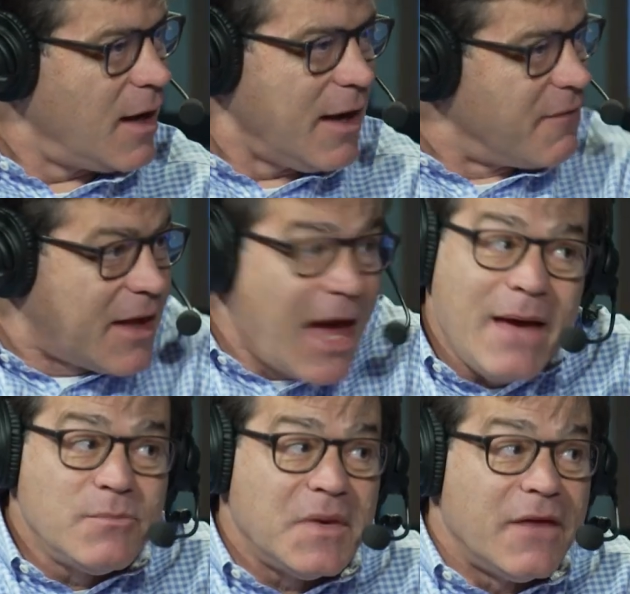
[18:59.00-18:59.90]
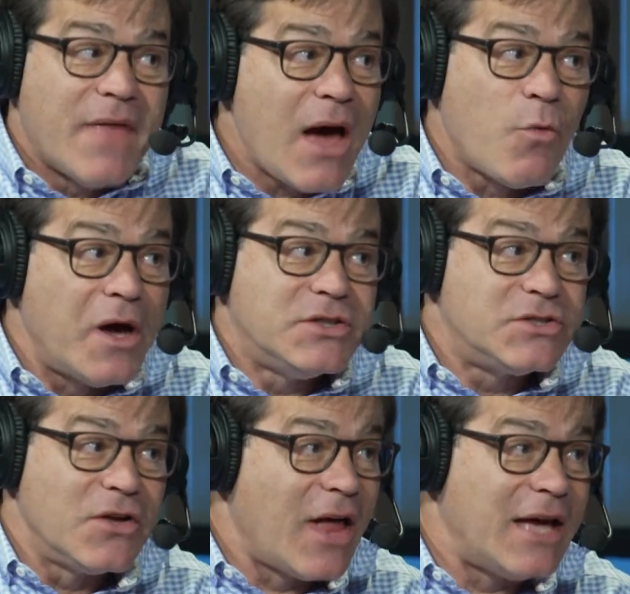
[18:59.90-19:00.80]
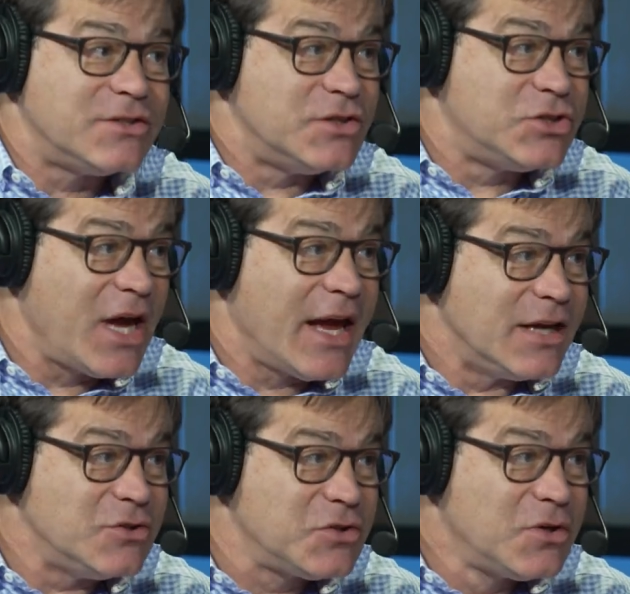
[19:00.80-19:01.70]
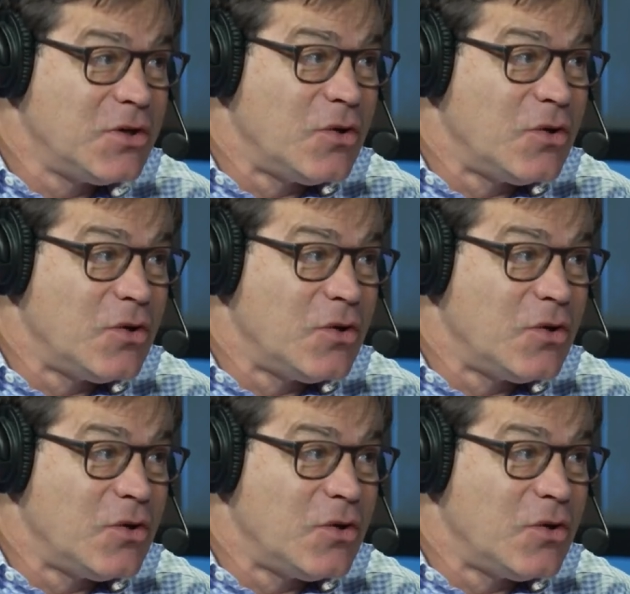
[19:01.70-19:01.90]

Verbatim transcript: And the game in that way still hasn't changed.